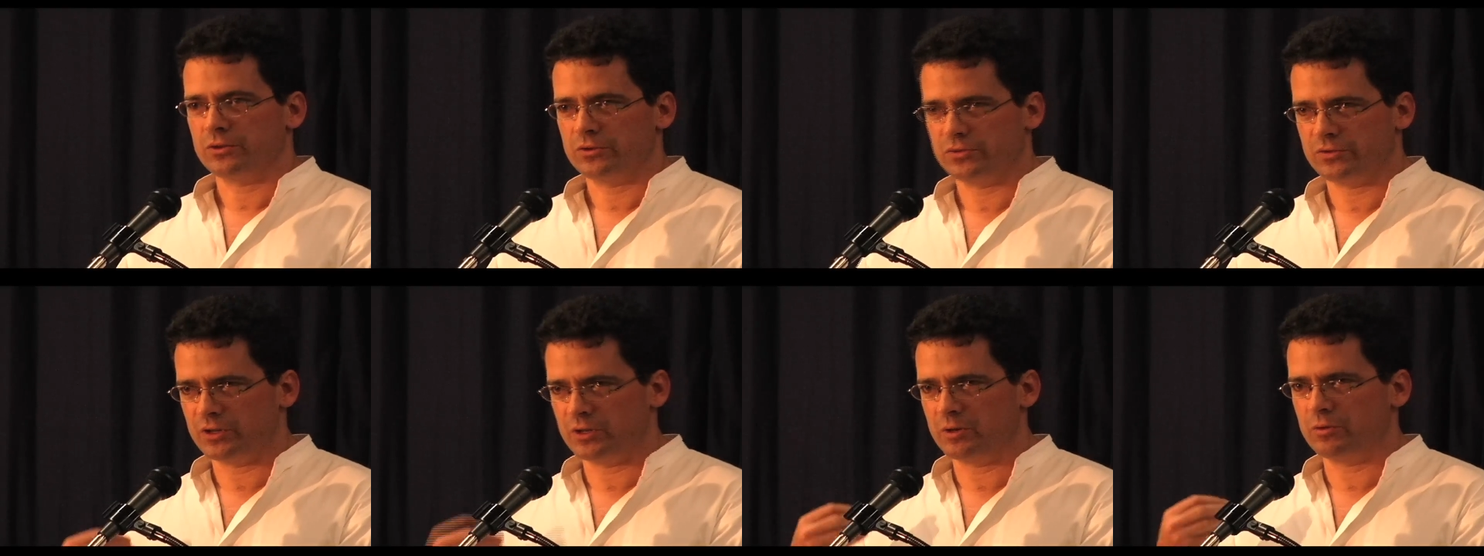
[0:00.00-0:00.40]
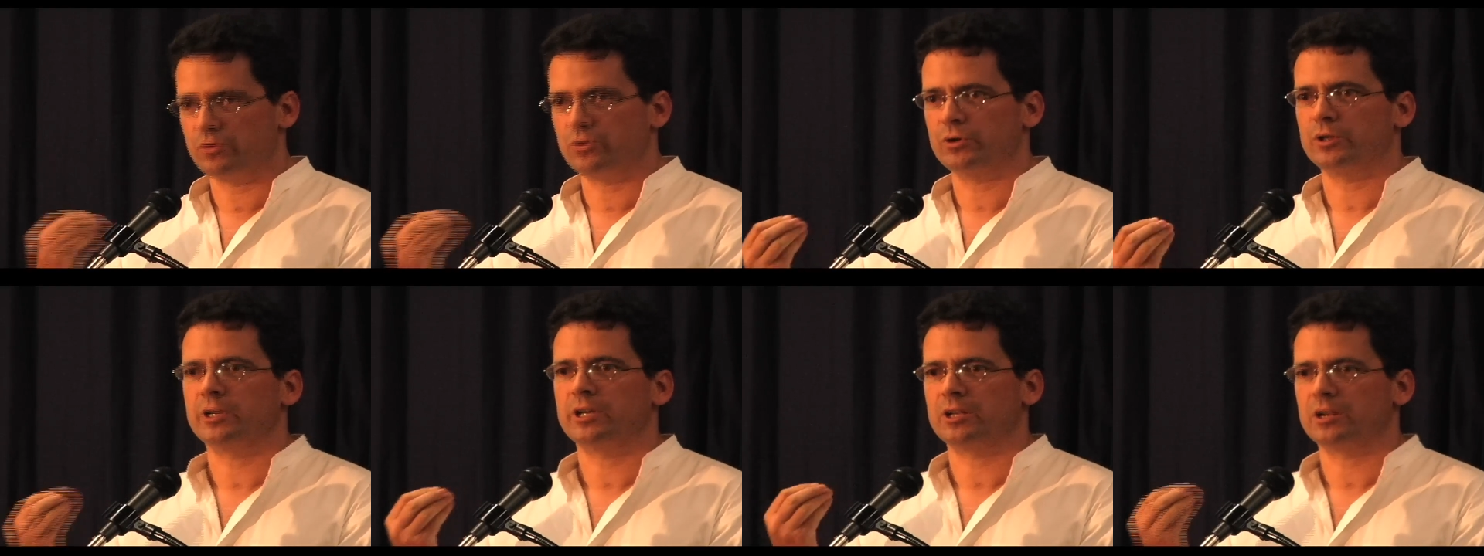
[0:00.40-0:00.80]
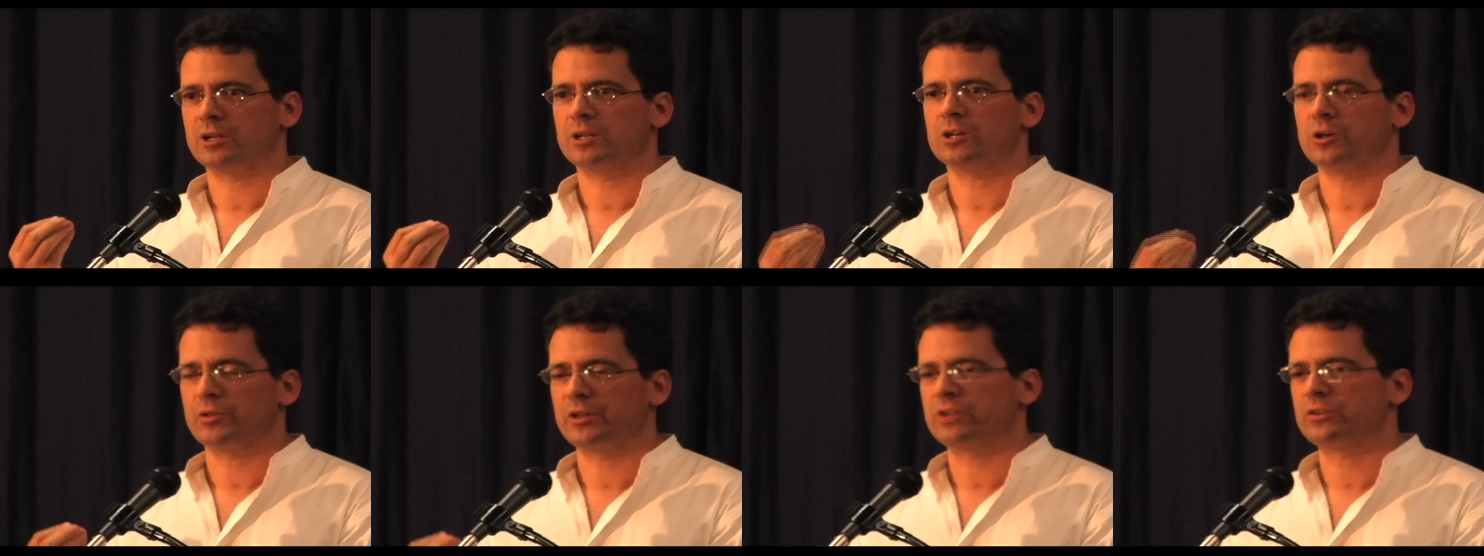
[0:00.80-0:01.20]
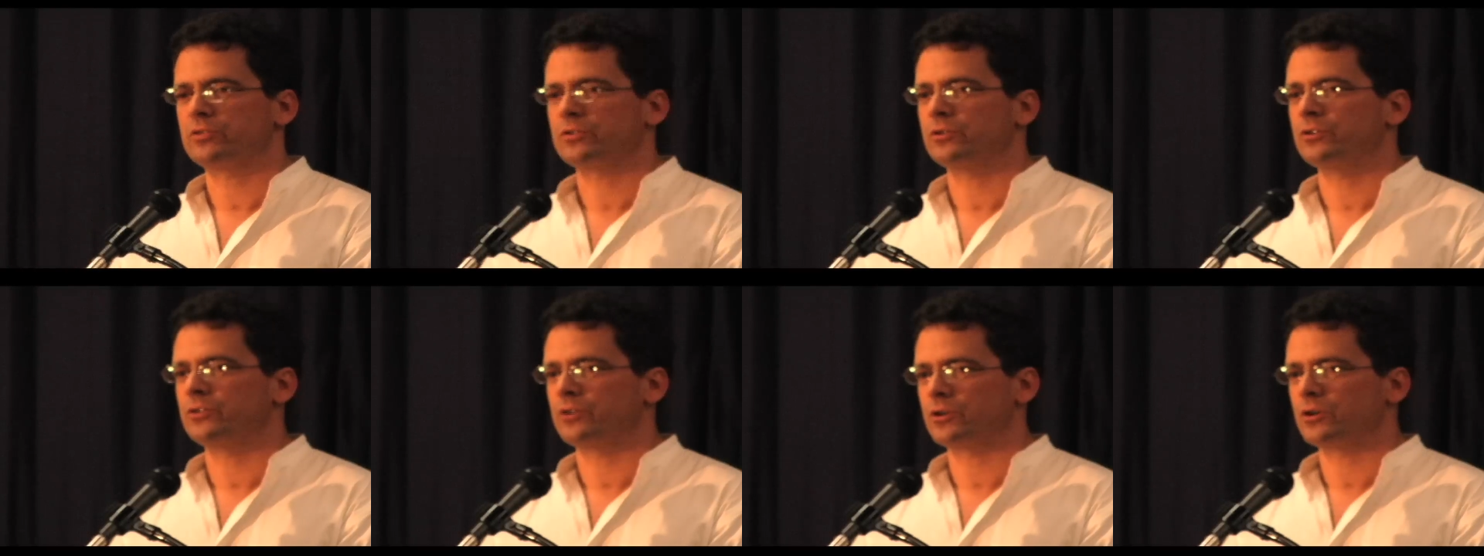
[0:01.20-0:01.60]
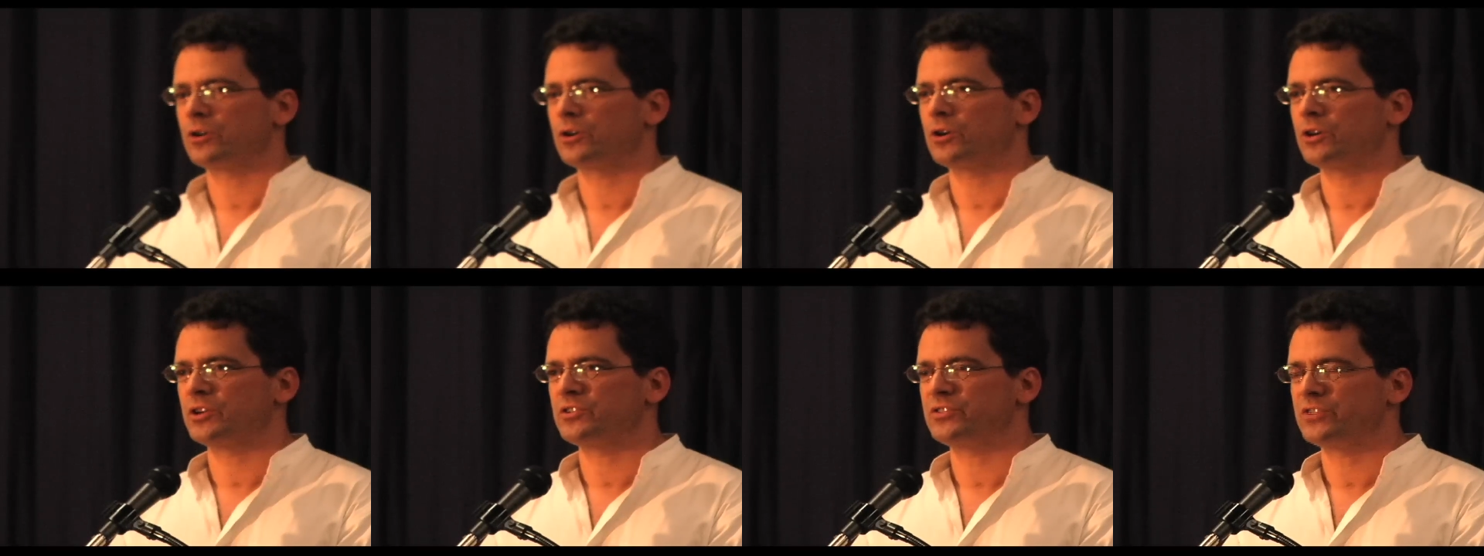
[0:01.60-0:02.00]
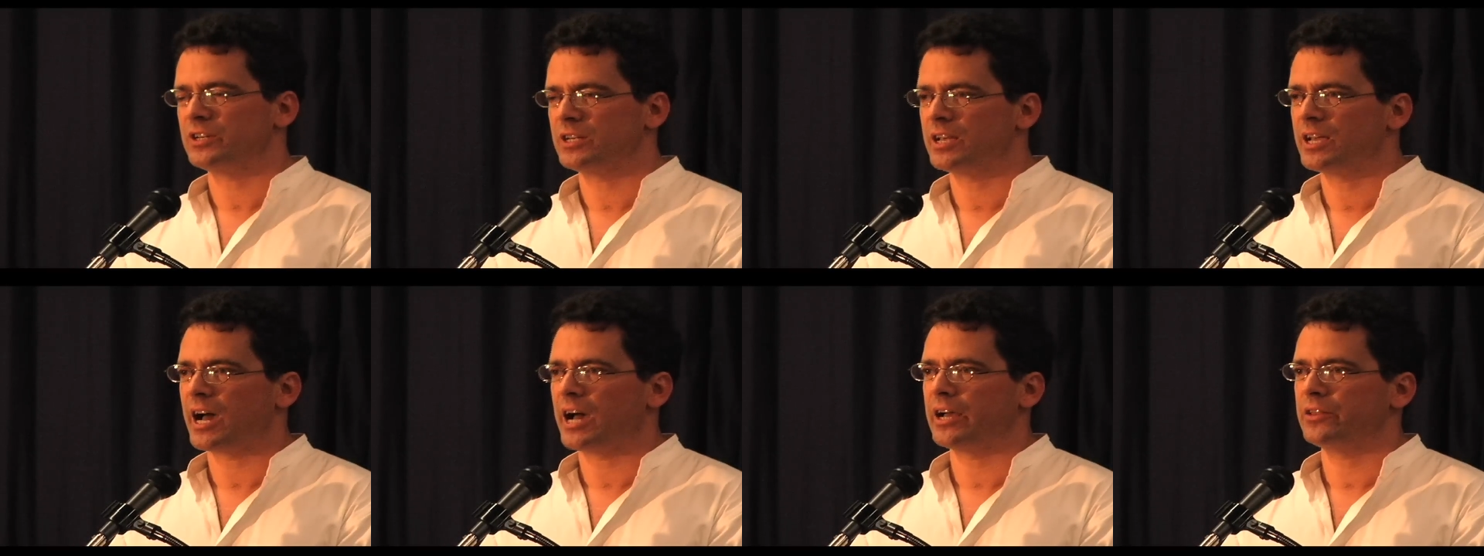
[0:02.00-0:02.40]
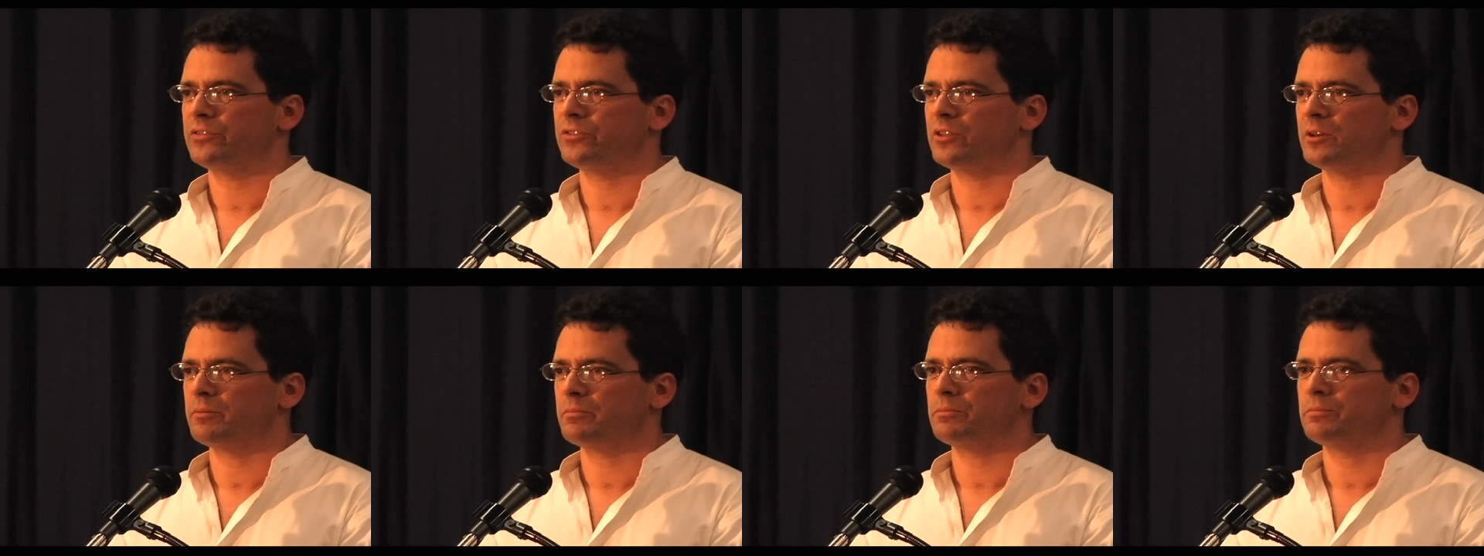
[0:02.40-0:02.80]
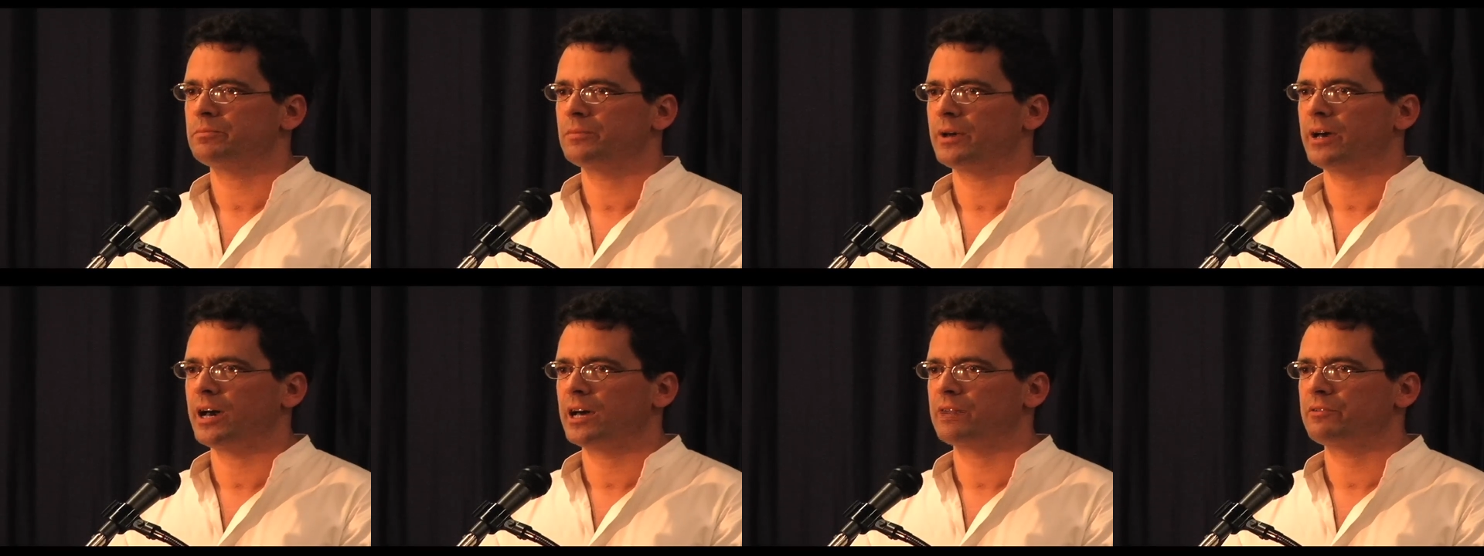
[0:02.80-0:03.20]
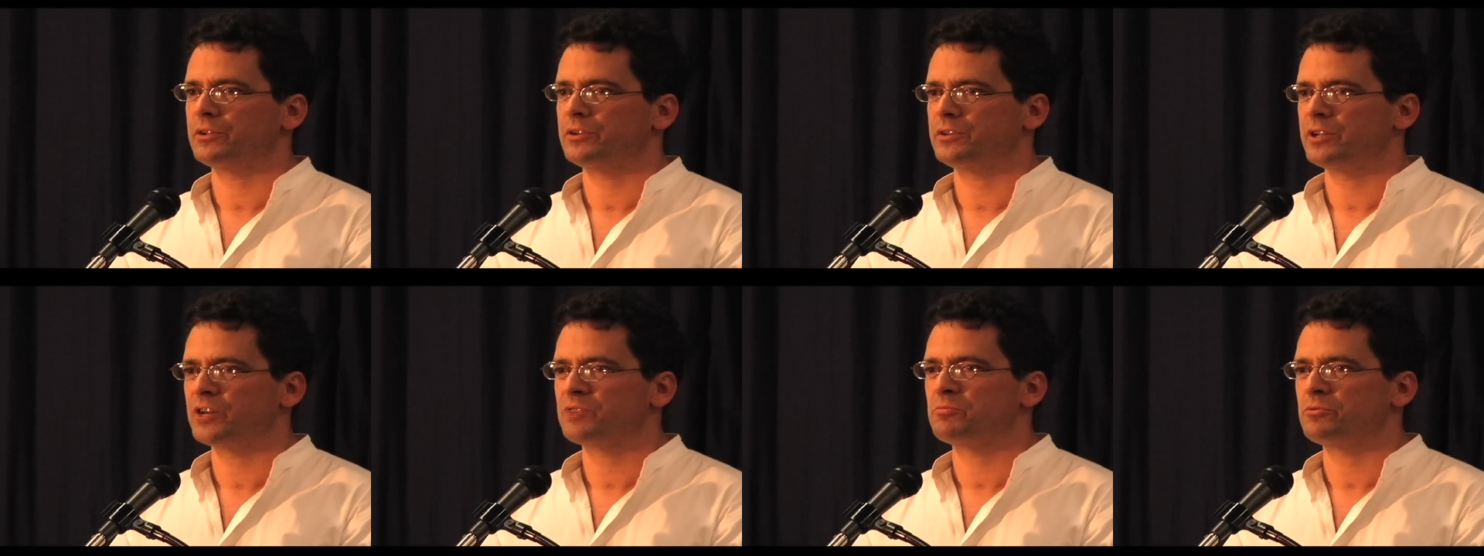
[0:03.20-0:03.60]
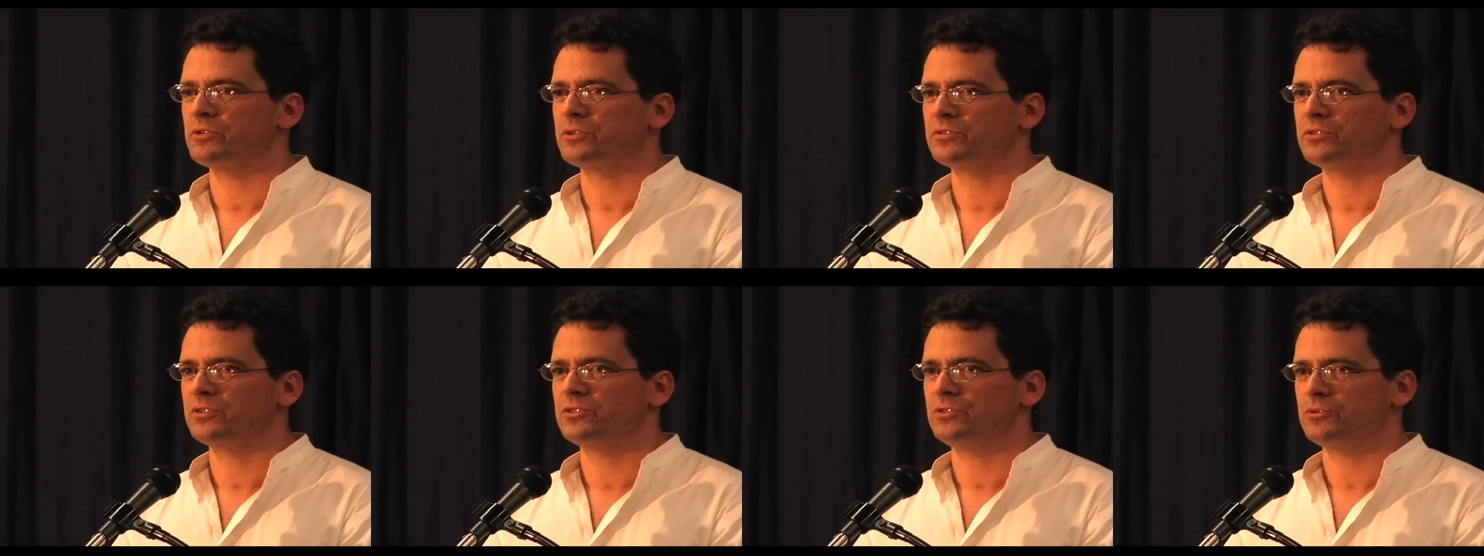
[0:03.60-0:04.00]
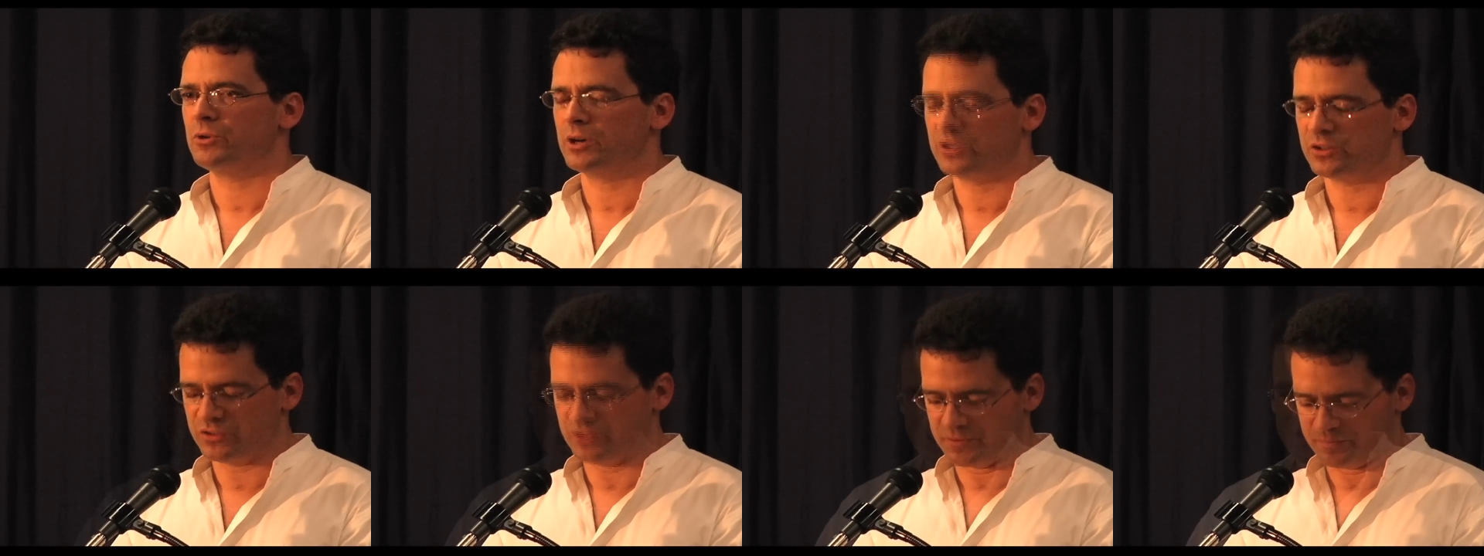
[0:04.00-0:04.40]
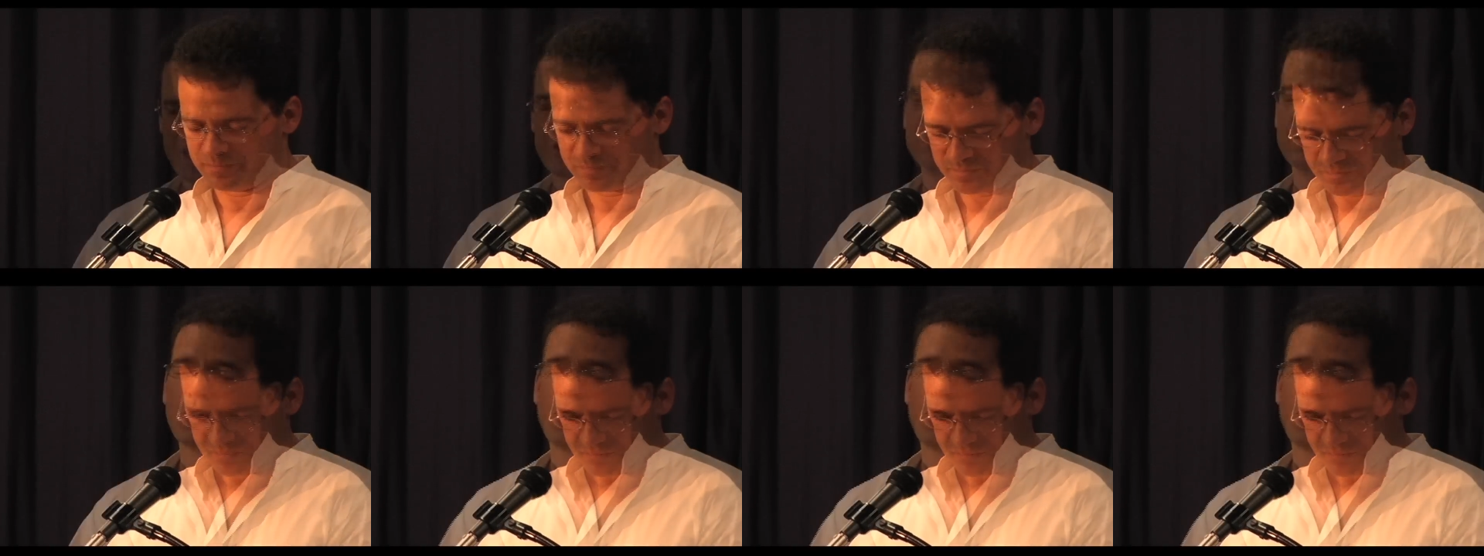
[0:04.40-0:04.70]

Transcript: she really, you know, they turn to her and she guides them out of a desperate situation.